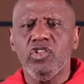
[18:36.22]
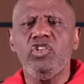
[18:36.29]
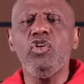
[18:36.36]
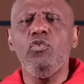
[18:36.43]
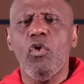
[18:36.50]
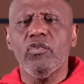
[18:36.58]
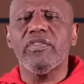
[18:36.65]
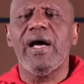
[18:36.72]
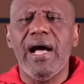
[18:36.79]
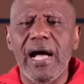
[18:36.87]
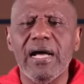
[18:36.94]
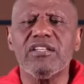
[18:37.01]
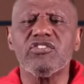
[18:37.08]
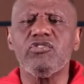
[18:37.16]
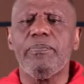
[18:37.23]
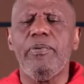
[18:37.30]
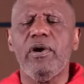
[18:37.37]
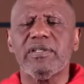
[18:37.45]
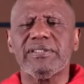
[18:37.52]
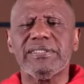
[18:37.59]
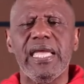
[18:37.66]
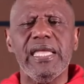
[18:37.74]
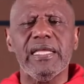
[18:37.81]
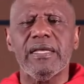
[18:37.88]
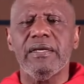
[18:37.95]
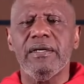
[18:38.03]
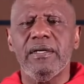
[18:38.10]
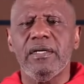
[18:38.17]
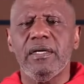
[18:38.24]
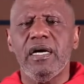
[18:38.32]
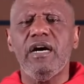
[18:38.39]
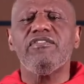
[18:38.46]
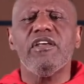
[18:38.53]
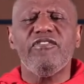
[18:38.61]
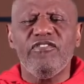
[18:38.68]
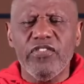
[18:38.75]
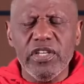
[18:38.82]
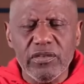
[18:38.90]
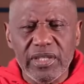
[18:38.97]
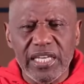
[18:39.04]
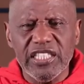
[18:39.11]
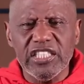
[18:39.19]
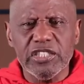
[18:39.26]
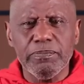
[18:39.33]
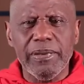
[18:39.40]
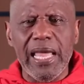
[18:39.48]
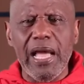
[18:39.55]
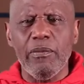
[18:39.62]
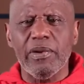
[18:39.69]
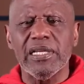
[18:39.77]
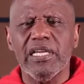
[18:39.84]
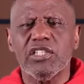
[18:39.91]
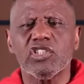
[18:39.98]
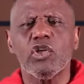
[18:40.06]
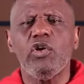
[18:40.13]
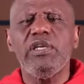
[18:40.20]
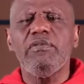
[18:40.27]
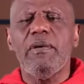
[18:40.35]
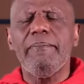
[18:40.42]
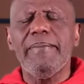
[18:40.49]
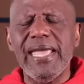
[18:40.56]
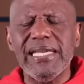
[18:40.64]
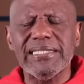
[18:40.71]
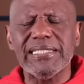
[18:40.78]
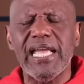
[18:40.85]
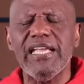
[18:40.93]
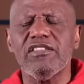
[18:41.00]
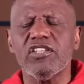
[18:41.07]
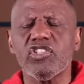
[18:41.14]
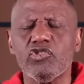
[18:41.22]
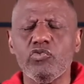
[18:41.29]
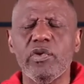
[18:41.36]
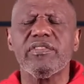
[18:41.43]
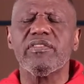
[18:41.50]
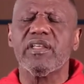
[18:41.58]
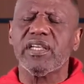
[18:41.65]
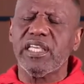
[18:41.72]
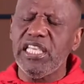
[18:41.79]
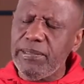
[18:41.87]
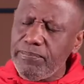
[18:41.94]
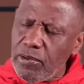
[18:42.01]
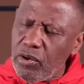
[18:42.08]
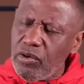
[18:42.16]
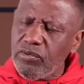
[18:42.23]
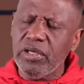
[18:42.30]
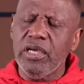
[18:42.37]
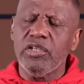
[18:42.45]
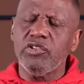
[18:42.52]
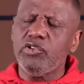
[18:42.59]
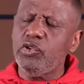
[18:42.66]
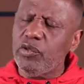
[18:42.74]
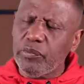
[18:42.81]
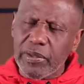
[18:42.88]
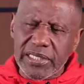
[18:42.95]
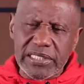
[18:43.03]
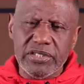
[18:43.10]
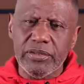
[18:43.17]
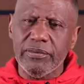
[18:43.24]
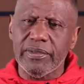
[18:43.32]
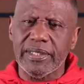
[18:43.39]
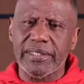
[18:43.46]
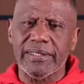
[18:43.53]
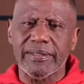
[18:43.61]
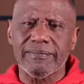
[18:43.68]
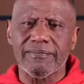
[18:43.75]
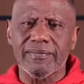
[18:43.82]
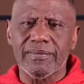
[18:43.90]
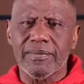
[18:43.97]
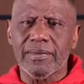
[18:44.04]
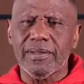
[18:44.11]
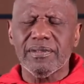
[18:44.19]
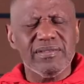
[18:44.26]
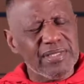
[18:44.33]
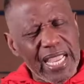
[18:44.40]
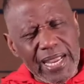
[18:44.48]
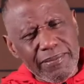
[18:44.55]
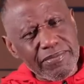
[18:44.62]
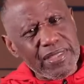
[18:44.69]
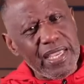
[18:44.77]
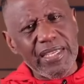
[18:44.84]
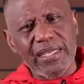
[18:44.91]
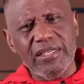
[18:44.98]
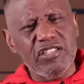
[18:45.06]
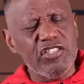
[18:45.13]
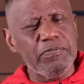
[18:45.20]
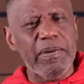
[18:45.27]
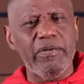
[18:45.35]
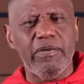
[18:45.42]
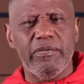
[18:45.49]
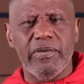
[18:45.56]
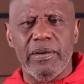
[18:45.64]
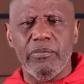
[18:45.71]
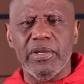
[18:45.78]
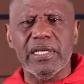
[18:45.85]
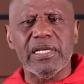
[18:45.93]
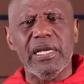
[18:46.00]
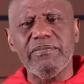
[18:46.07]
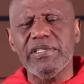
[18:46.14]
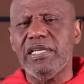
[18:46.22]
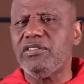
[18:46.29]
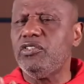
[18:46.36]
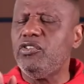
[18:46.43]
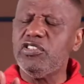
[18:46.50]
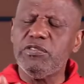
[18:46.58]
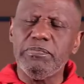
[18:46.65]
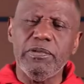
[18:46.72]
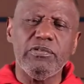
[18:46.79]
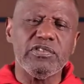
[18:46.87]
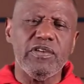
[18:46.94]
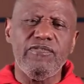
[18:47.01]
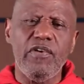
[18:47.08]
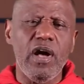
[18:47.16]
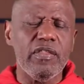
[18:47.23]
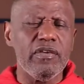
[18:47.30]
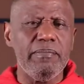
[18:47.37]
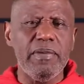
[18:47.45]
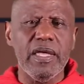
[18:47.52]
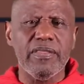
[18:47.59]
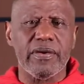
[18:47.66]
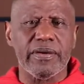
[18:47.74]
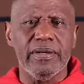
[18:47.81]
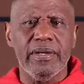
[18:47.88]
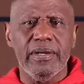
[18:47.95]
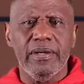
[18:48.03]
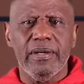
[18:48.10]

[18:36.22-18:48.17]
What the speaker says: you want the ox to partake of the field that he's plowing so he will maintain the strength to keep on doing what he's doing. Same thing in the spirit realm. When it comes down to your spiritual father or mother,